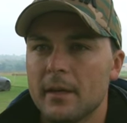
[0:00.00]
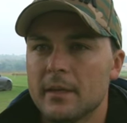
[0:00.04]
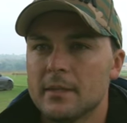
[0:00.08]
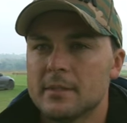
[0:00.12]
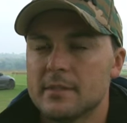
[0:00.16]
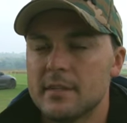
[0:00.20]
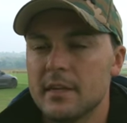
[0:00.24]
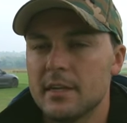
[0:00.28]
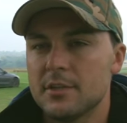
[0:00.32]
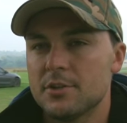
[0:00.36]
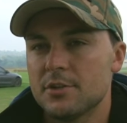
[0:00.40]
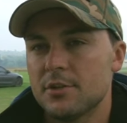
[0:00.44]

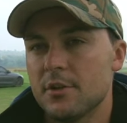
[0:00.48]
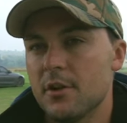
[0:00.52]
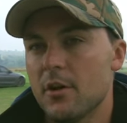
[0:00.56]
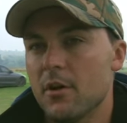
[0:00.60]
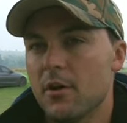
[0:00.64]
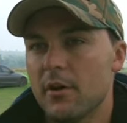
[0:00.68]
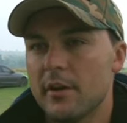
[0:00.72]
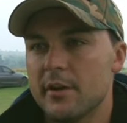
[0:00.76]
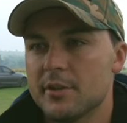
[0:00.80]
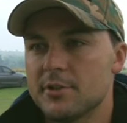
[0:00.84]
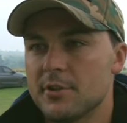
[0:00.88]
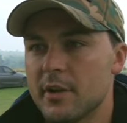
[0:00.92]
Cess, you know,
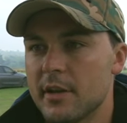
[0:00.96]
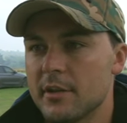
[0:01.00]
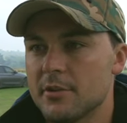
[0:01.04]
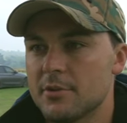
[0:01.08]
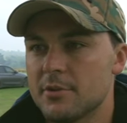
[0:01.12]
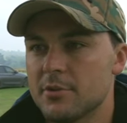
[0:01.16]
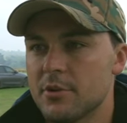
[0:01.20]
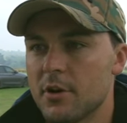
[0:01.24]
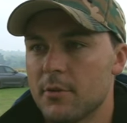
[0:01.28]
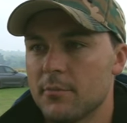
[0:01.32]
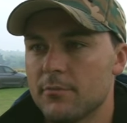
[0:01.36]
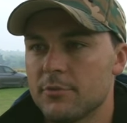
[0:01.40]
on his run
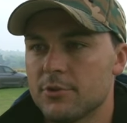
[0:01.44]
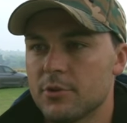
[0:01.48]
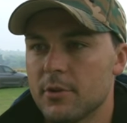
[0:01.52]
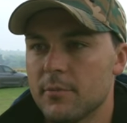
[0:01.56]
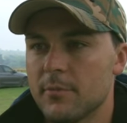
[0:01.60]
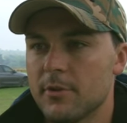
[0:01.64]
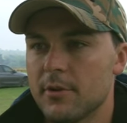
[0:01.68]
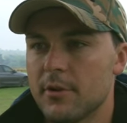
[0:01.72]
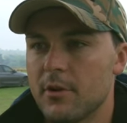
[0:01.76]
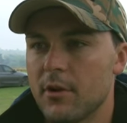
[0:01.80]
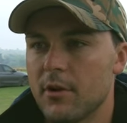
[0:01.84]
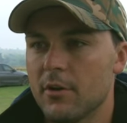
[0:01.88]
to
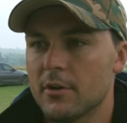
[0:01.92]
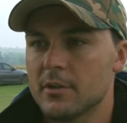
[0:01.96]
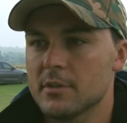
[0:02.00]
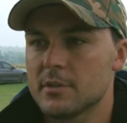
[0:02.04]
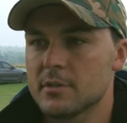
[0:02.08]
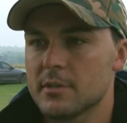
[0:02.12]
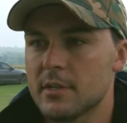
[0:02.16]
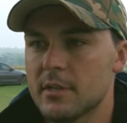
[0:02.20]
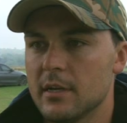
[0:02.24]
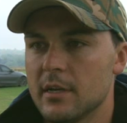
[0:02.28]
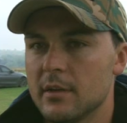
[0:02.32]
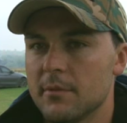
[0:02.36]

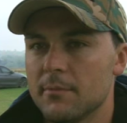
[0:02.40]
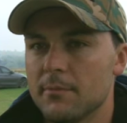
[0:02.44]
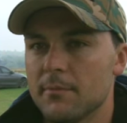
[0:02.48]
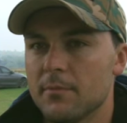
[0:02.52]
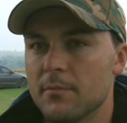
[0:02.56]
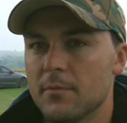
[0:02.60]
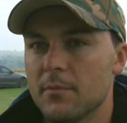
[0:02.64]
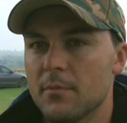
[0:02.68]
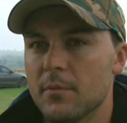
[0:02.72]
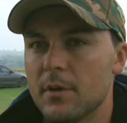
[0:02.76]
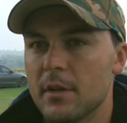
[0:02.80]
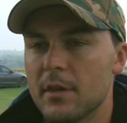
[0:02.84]
Dromedaris
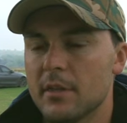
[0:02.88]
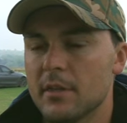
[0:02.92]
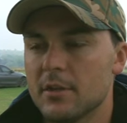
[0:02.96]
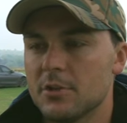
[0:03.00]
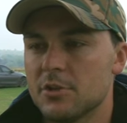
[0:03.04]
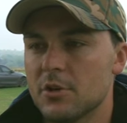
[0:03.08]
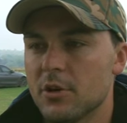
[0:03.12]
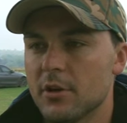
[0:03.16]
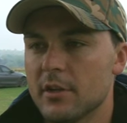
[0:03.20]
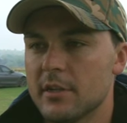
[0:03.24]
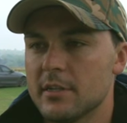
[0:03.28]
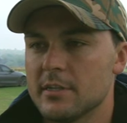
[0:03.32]
in the
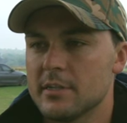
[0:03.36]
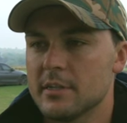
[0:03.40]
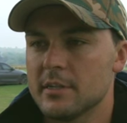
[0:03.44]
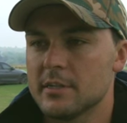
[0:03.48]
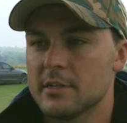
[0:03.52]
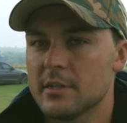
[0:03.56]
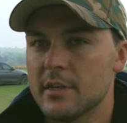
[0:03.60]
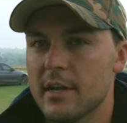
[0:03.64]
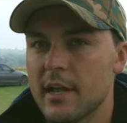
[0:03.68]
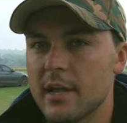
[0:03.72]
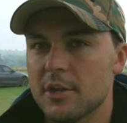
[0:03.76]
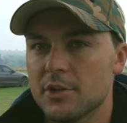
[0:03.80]
Jockeys
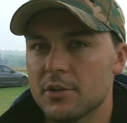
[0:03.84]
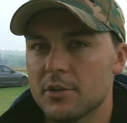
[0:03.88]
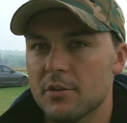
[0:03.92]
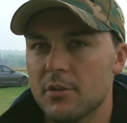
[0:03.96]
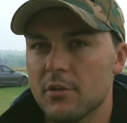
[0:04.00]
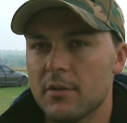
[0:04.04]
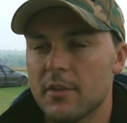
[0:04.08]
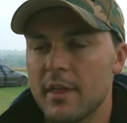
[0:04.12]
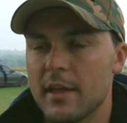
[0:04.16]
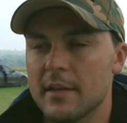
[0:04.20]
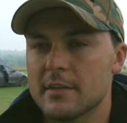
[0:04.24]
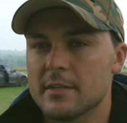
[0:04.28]
International,
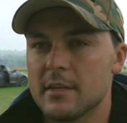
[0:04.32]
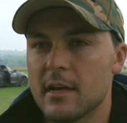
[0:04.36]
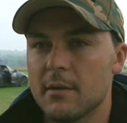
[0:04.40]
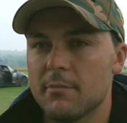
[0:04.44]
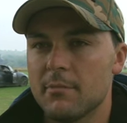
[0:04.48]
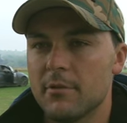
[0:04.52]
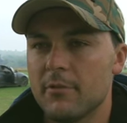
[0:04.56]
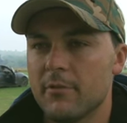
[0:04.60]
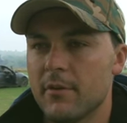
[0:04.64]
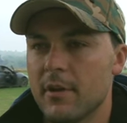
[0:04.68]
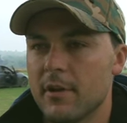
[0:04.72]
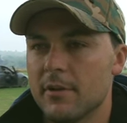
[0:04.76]
on that type
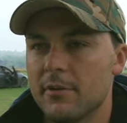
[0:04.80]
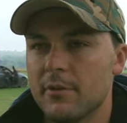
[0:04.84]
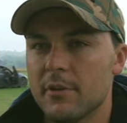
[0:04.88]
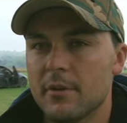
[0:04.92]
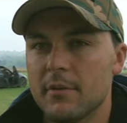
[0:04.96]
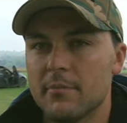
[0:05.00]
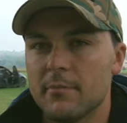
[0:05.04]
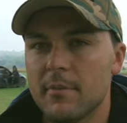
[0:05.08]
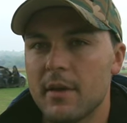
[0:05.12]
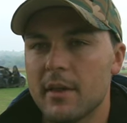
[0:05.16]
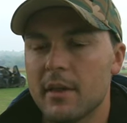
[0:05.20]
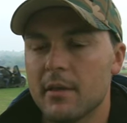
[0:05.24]
of run,
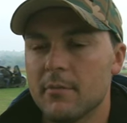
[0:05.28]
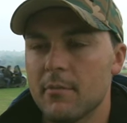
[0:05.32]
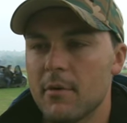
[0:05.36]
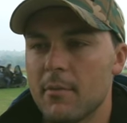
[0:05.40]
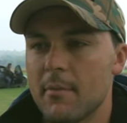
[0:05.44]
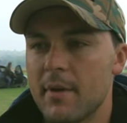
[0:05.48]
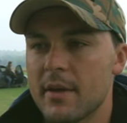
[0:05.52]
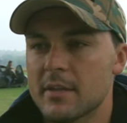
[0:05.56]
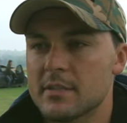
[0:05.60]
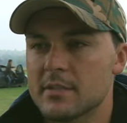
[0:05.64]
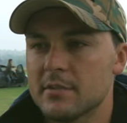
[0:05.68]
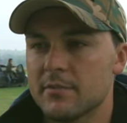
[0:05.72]
you'd make him a
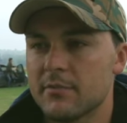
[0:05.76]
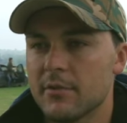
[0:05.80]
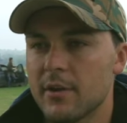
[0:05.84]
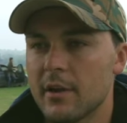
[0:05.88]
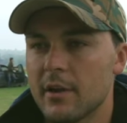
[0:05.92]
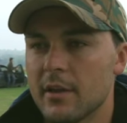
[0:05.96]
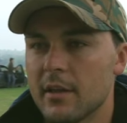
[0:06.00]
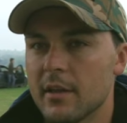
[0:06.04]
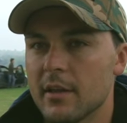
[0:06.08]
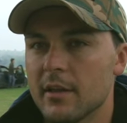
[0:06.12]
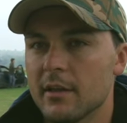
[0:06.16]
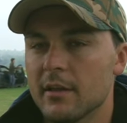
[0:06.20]
massive
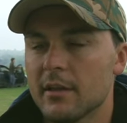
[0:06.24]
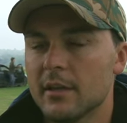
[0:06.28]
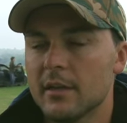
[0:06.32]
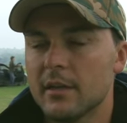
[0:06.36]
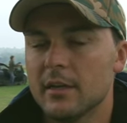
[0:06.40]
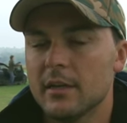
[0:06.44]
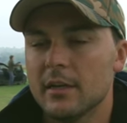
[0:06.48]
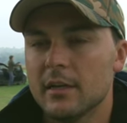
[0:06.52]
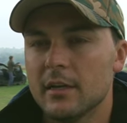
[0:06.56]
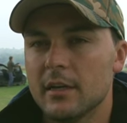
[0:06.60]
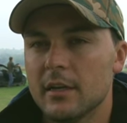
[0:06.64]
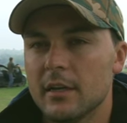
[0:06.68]
runner,
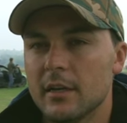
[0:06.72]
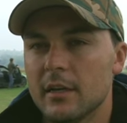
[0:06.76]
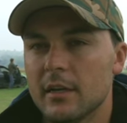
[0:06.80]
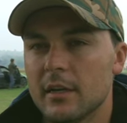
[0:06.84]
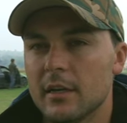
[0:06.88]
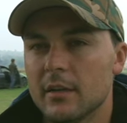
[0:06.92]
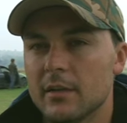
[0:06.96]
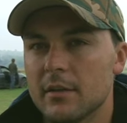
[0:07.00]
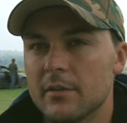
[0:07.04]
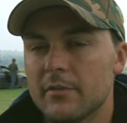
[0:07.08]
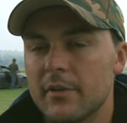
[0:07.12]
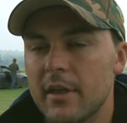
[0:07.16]

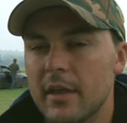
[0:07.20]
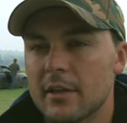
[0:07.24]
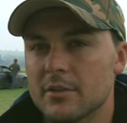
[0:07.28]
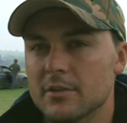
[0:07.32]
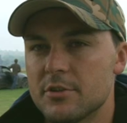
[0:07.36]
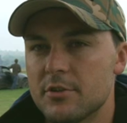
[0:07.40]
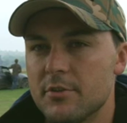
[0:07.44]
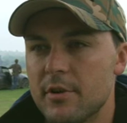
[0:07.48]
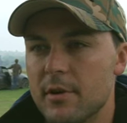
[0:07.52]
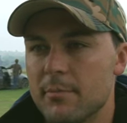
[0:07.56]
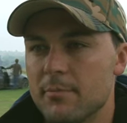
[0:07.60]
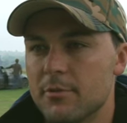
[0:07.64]
yeah, if he has
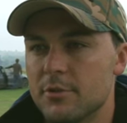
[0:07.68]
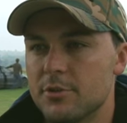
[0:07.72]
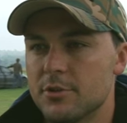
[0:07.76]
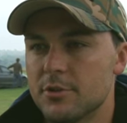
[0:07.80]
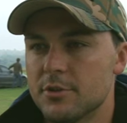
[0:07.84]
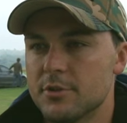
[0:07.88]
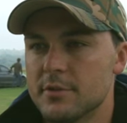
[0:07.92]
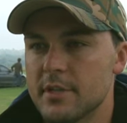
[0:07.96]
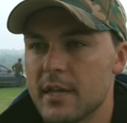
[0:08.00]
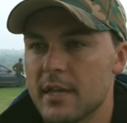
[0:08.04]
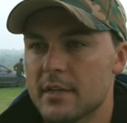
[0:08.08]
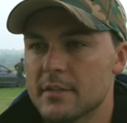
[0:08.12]
to
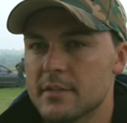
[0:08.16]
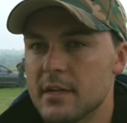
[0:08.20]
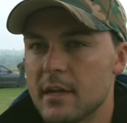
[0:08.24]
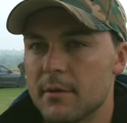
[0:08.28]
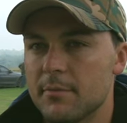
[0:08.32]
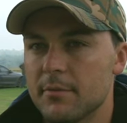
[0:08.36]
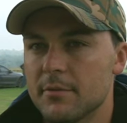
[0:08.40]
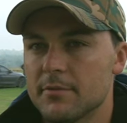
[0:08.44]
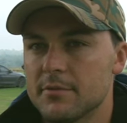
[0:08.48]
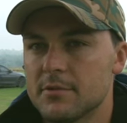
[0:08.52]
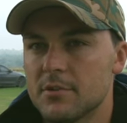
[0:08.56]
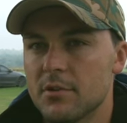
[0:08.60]
reproduce that
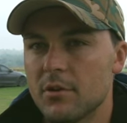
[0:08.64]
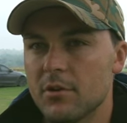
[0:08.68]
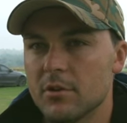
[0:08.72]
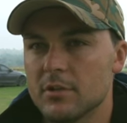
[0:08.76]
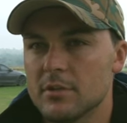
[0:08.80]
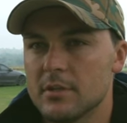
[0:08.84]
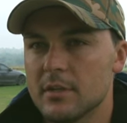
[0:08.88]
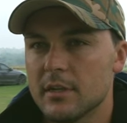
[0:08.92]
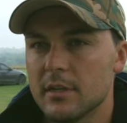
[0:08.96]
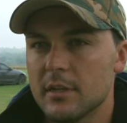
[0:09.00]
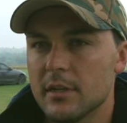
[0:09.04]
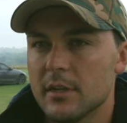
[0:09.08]
type of
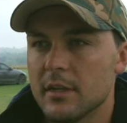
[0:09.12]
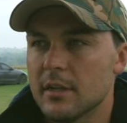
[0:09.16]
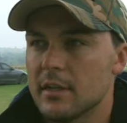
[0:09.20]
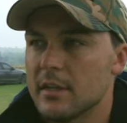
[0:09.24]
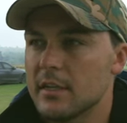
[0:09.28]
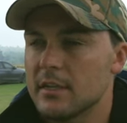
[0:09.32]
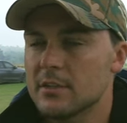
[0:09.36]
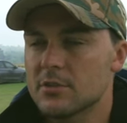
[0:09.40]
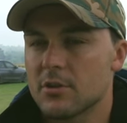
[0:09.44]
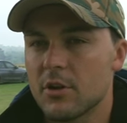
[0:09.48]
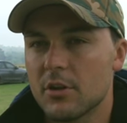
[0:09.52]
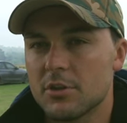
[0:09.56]
start. And
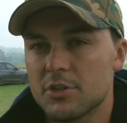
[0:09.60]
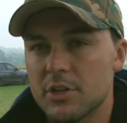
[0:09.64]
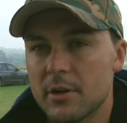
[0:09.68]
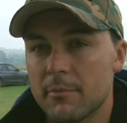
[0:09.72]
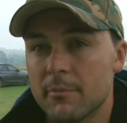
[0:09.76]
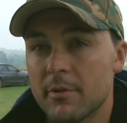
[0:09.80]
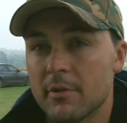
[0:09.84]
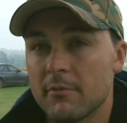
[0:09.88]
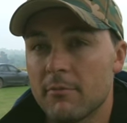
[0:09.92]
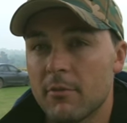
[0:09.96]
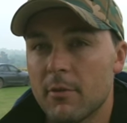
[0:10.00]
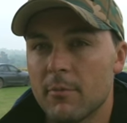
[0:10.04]
he's got
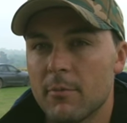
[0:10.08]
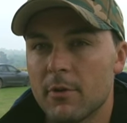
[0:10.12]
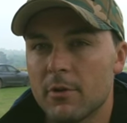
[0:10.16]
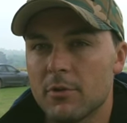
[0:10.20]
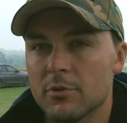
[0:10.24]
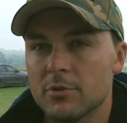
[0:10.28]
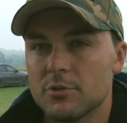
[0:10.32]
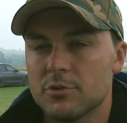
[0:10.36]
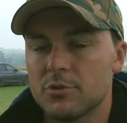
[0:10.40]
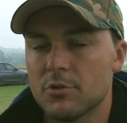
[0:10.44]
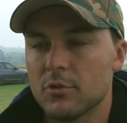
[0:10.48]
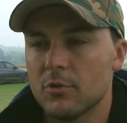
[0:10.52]
jumping from a
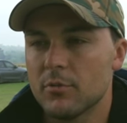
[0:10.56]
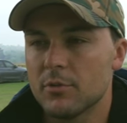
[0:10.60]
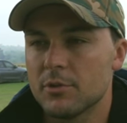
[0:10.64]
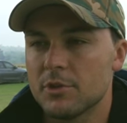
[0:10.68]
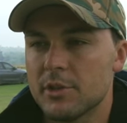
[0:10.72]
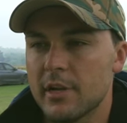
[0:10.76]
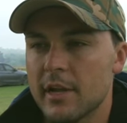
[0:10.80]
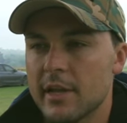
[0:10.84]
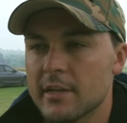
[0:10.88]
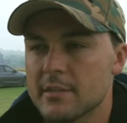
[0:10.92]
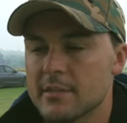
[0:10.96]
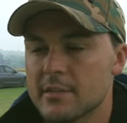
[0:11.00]
good draw, which
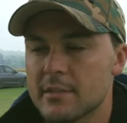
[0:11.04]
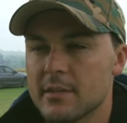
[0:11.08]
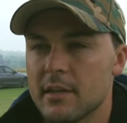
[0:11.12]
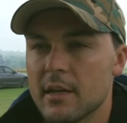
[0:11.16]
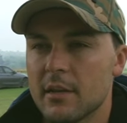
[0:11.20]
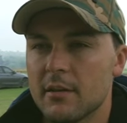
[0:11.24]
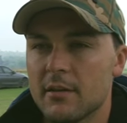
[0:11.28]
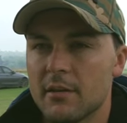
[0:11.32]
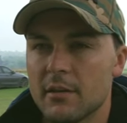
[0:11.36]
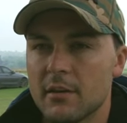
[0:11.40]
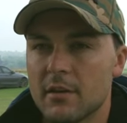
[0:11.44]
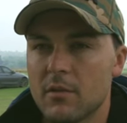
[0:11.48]
he hasn't
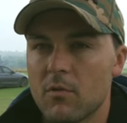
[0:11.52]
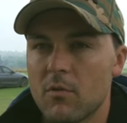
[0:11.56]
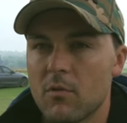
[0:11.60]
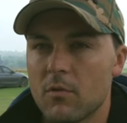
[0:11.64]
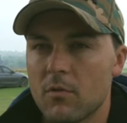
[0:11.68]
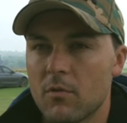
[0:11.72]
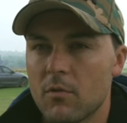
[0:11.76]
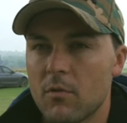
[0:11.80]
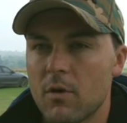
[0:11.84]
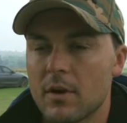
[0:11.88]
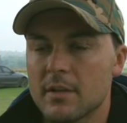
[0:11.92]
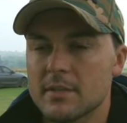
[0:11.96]
done in
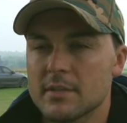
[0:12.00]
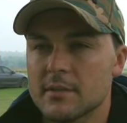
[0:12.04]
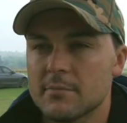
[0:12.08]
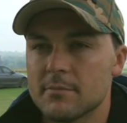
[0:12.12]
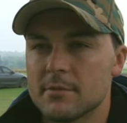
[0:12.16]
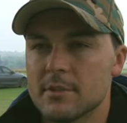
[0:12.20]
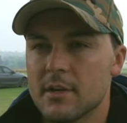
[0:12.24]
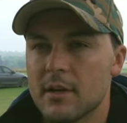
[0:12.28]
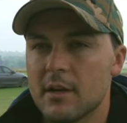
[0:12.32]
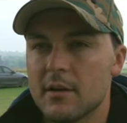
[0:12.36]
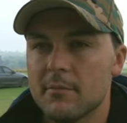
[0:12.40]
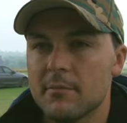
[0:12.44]
quite some
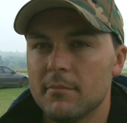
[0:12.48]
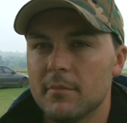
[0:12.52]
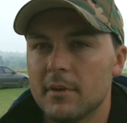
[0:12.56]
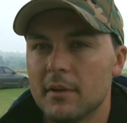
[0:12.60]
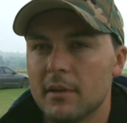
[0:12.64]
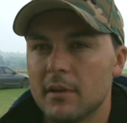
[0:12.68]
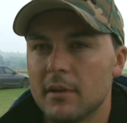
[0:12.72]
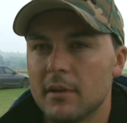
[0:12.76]
time.